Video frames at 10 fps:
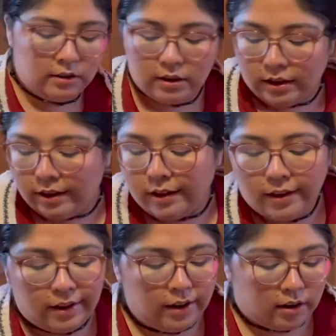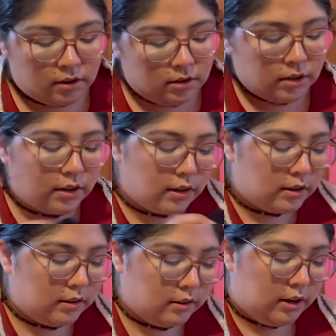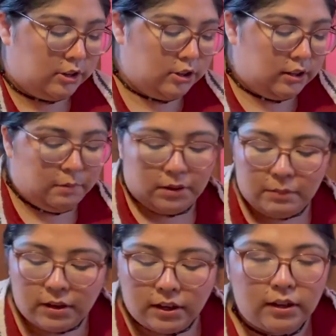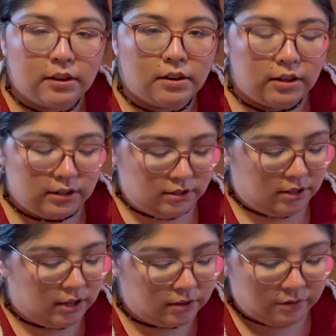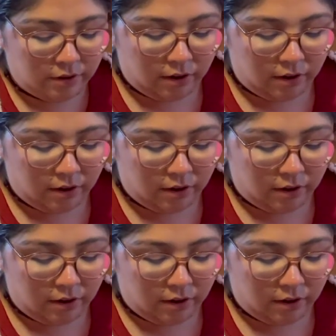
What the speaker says: and I just keep them in here because they're kind of